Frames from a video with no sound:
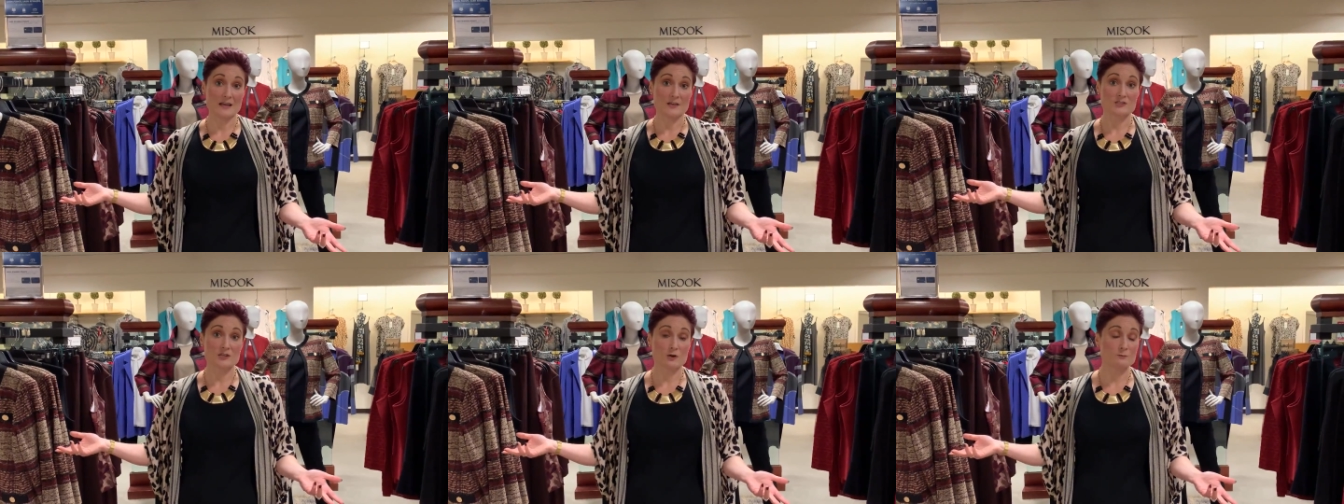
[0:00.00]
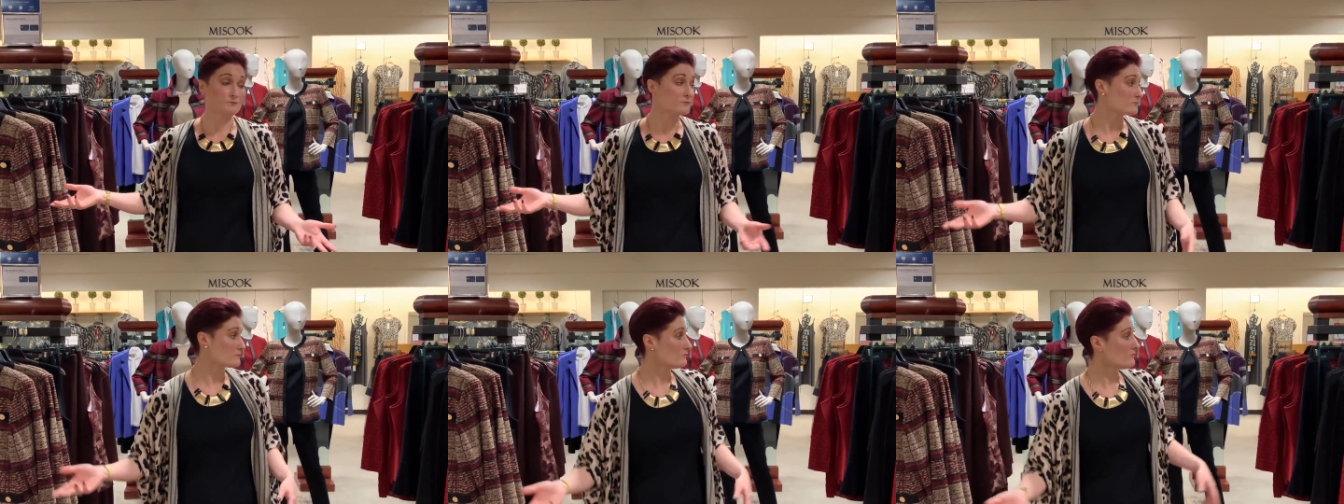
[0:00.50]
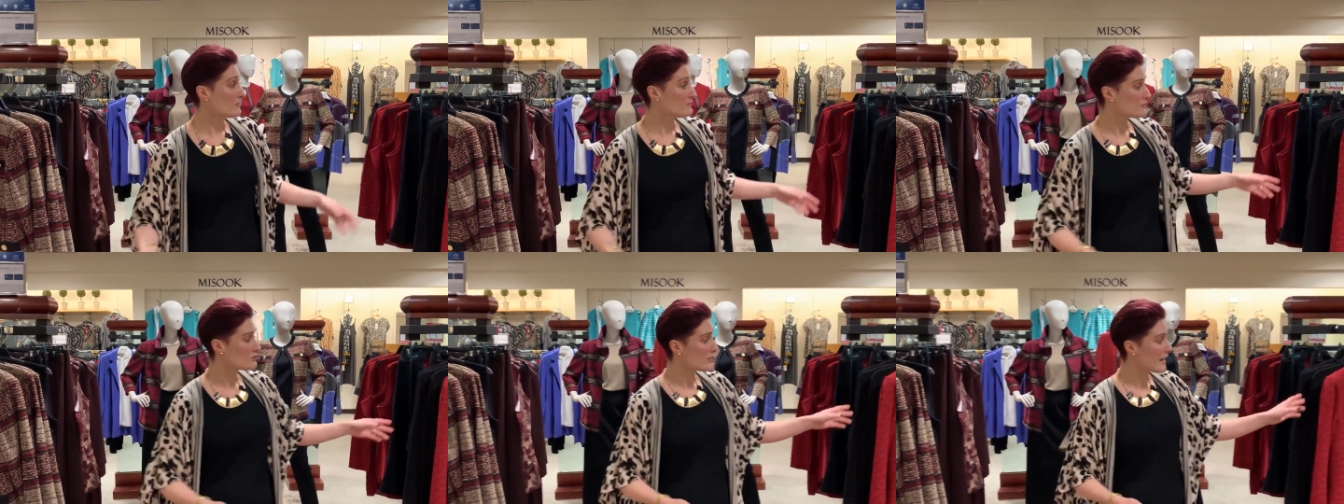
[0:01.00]
So
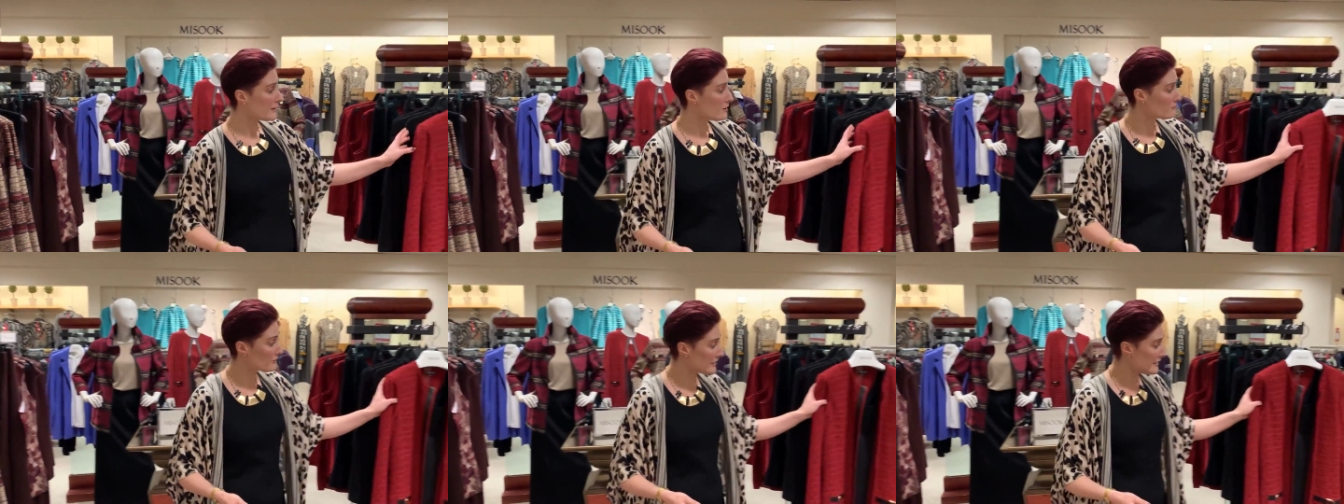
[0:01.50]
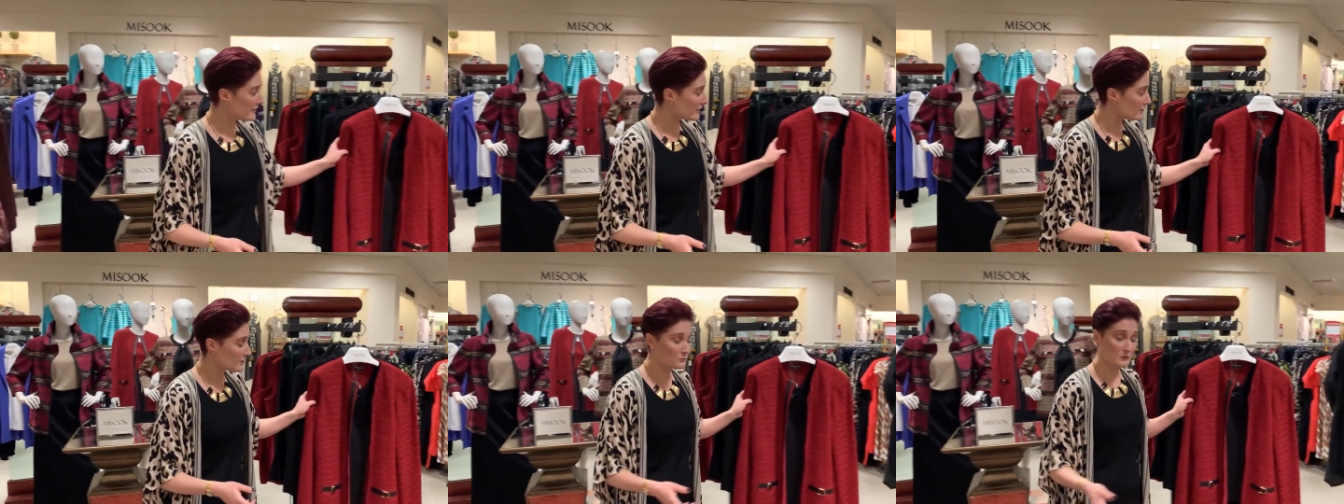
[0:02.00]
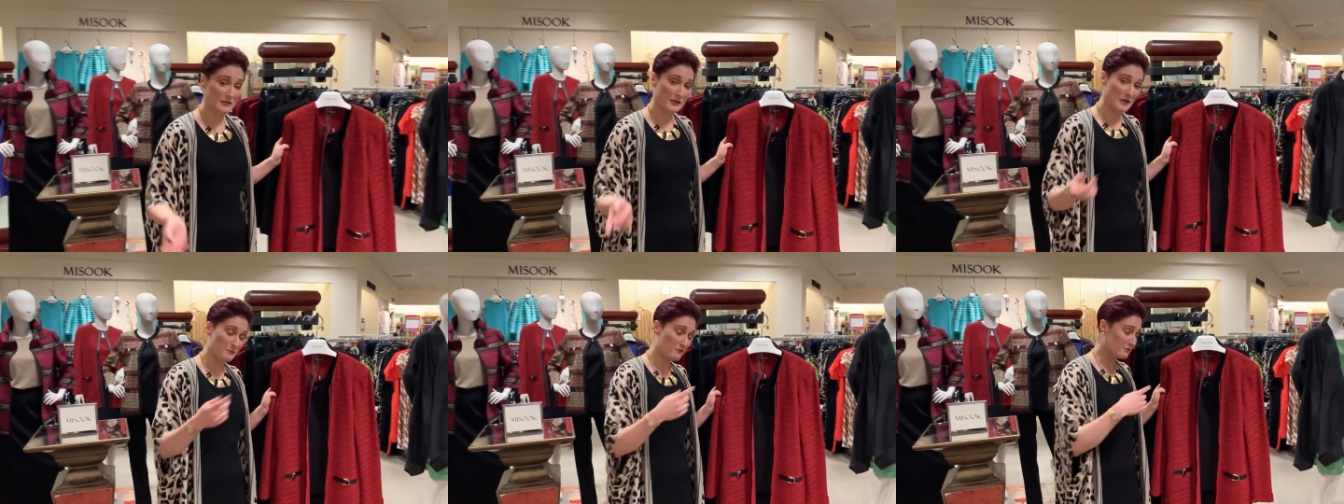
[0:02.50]
this jacket over here, as we're gonna
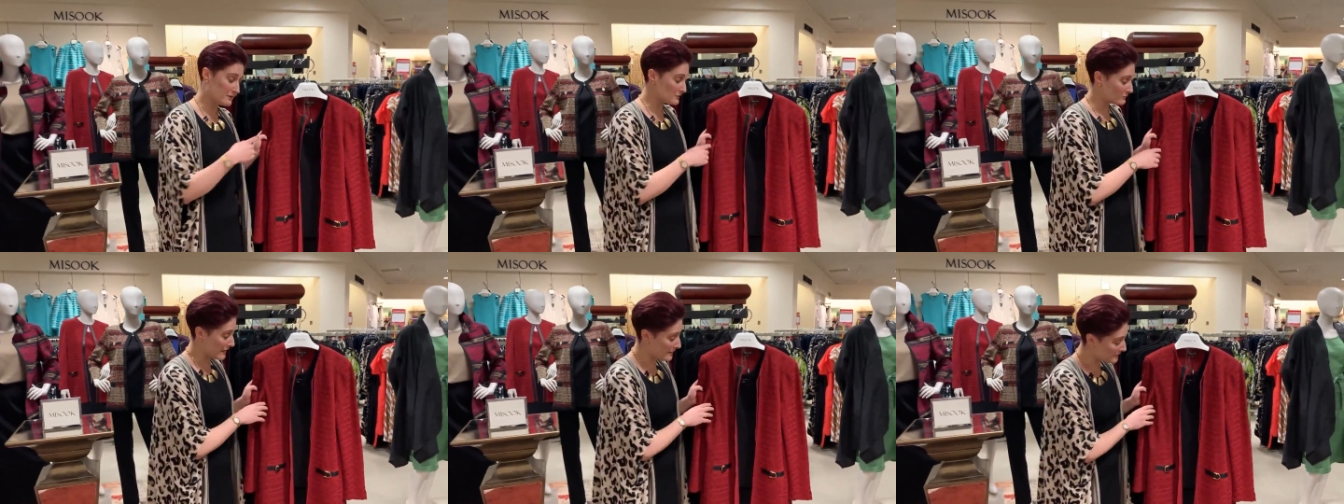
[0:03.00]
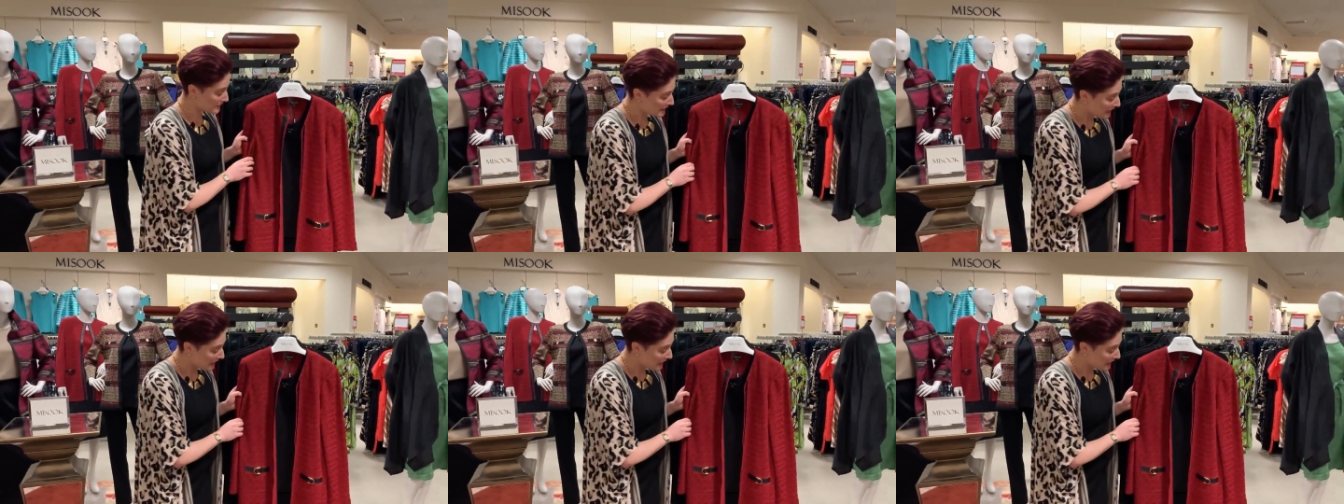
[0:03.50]
come over this way,